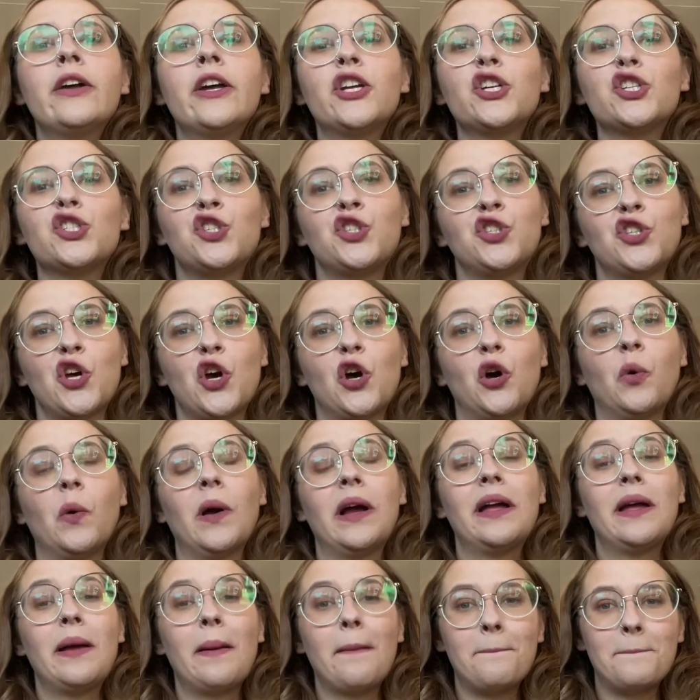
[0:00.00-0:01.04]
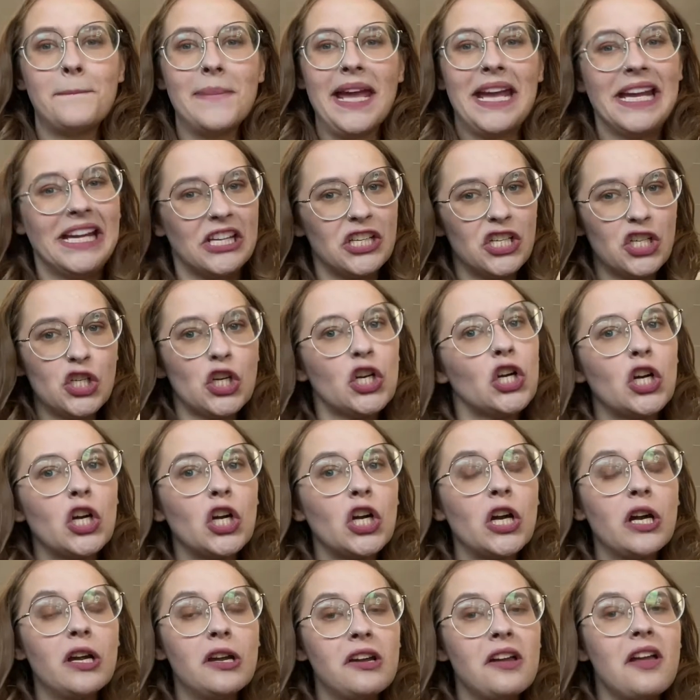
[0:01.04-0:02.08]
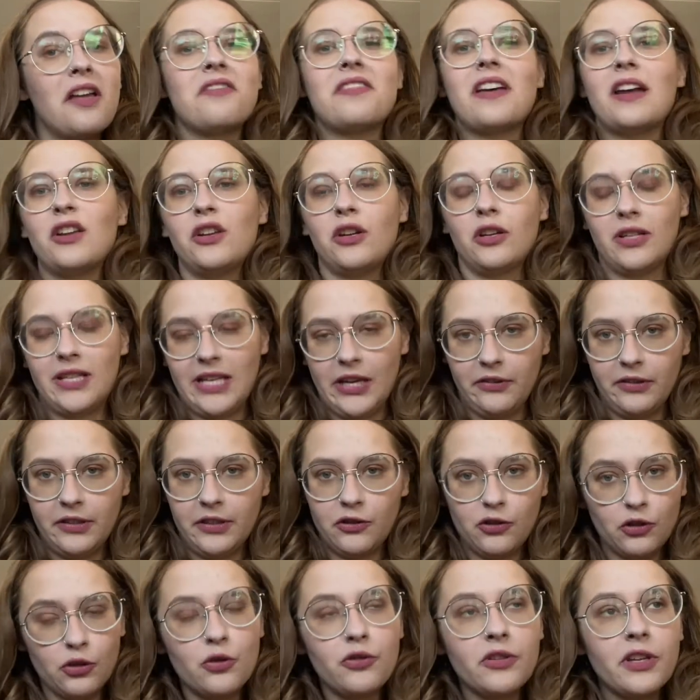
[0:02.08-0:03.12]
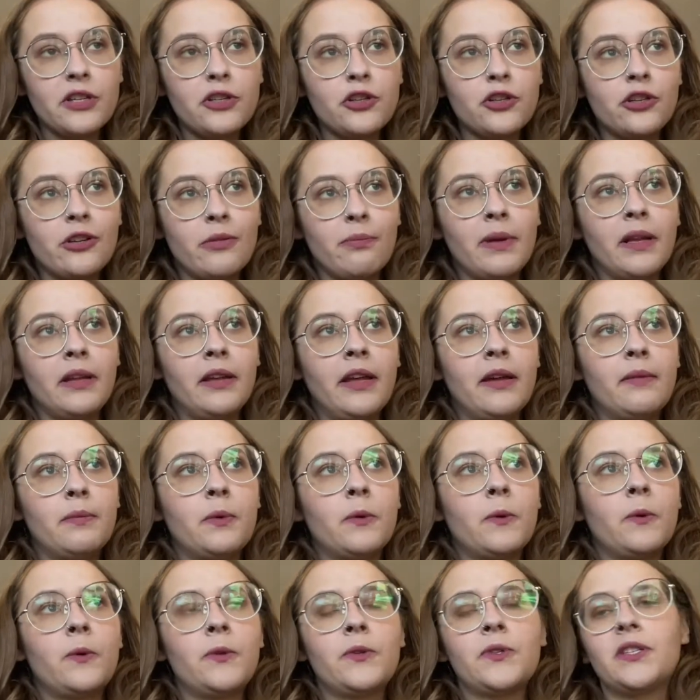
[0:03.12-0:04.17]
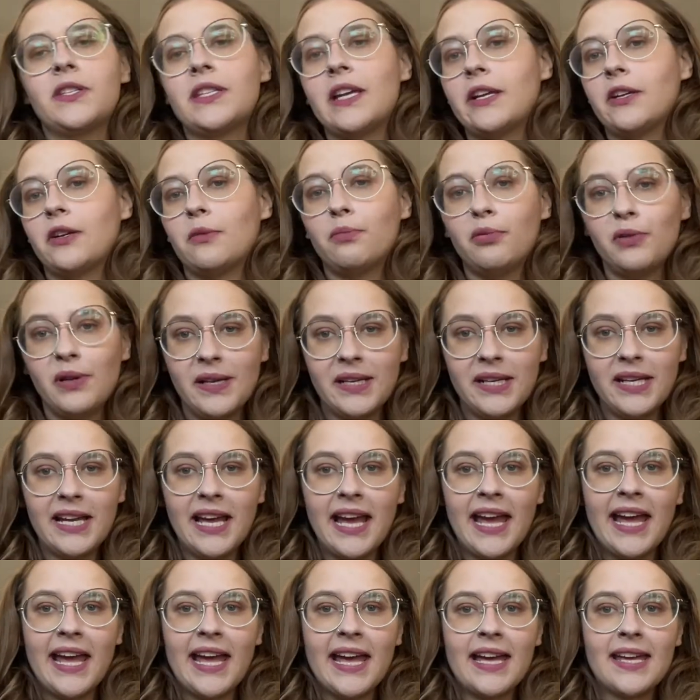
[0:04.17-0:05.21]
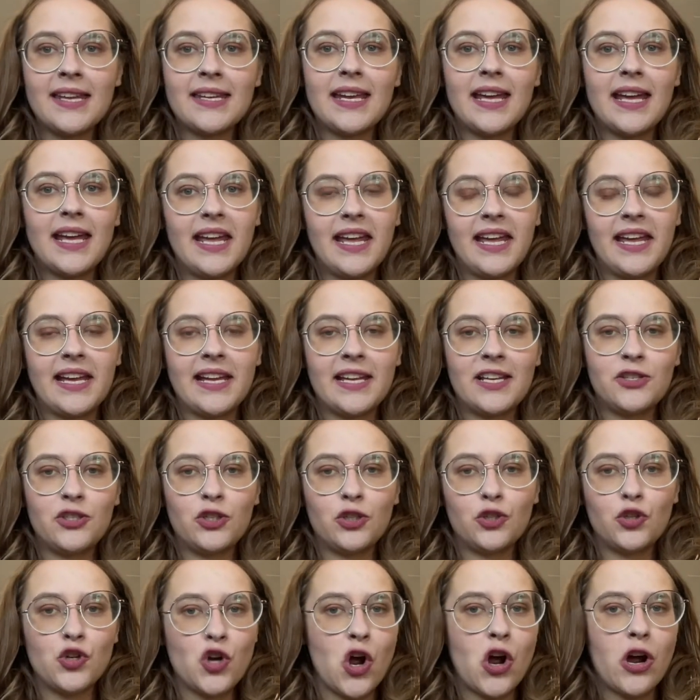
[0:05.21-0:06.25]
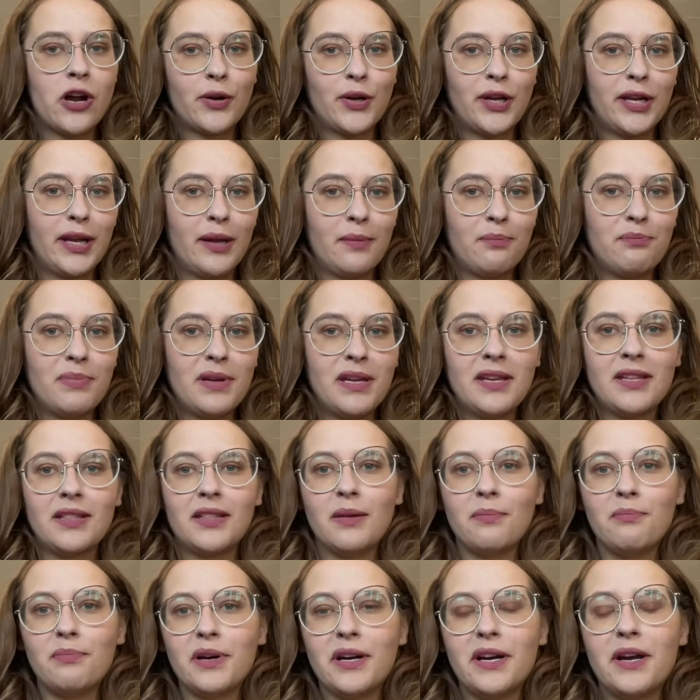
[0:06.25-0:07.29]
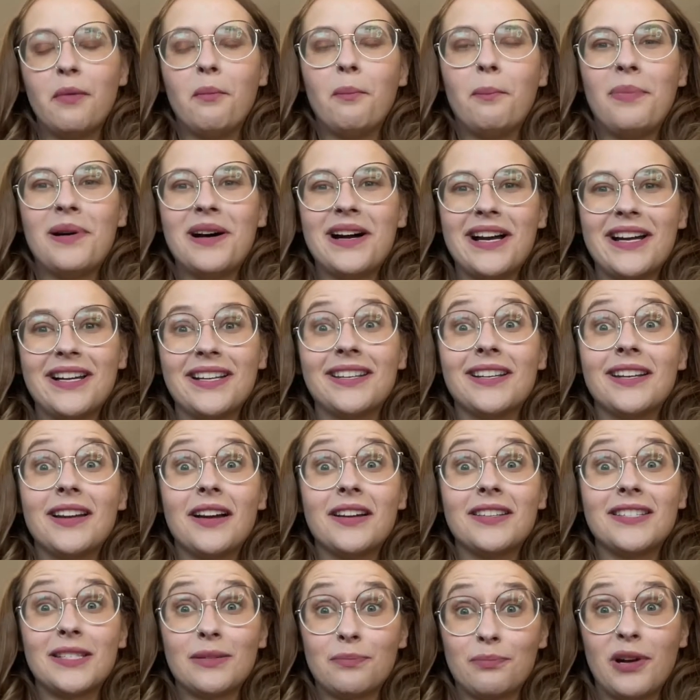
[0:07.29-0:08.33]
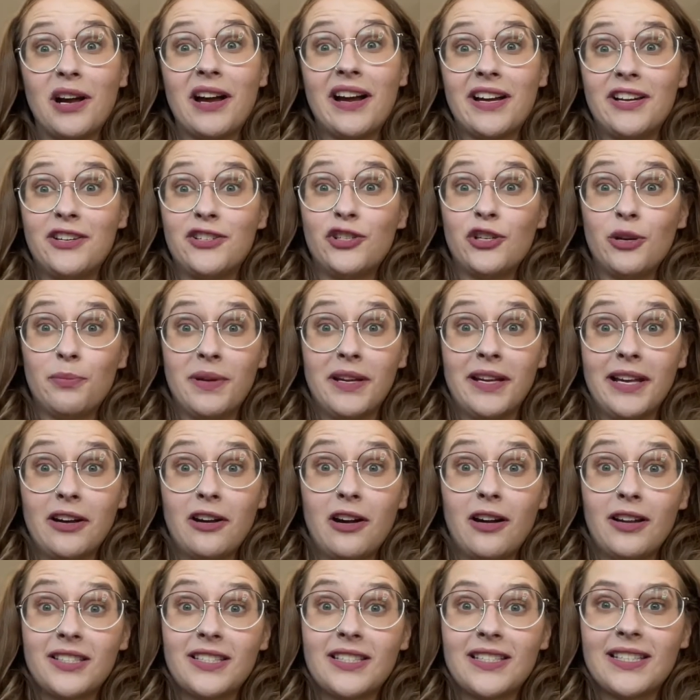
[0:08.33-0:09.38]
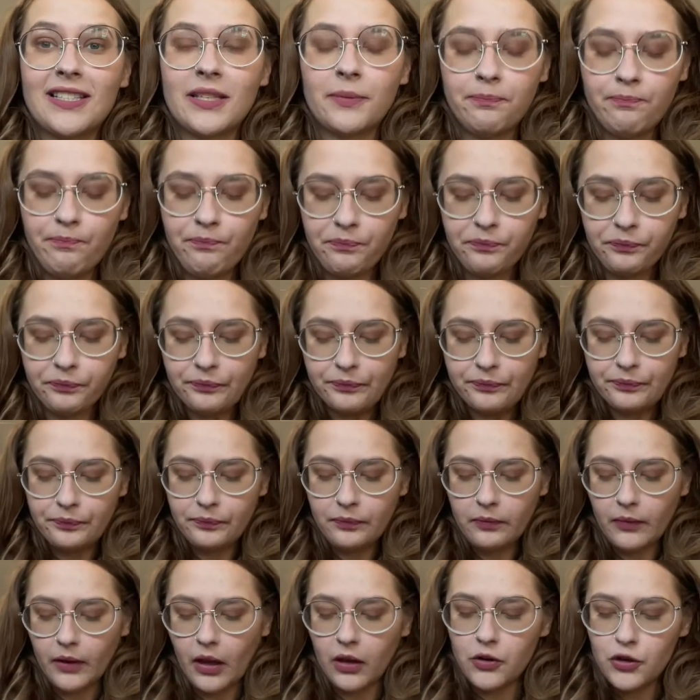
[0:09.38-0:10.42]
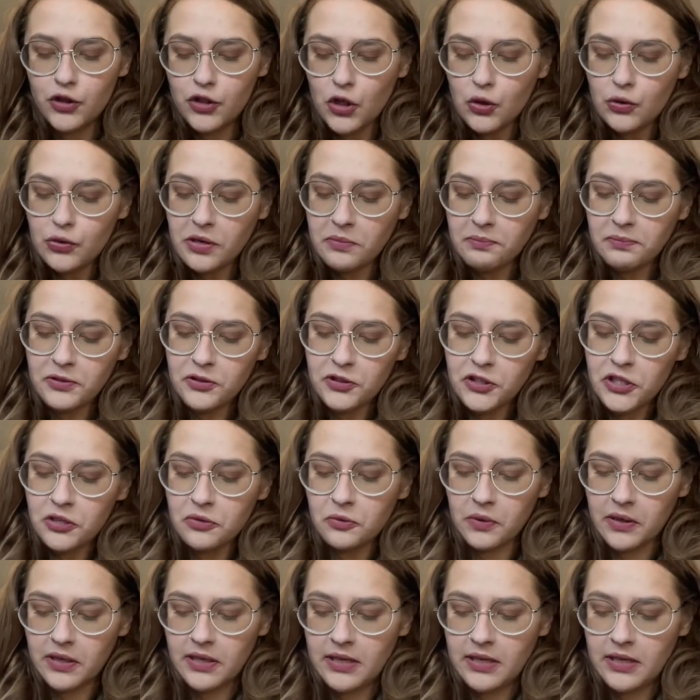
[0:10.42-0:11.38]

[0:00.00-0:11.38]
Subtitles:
So make sure that you're telling the truth on your shipping labels, that you're planning ahead, and you're not getting bit in the butt by surprise shipping costs. So number 2,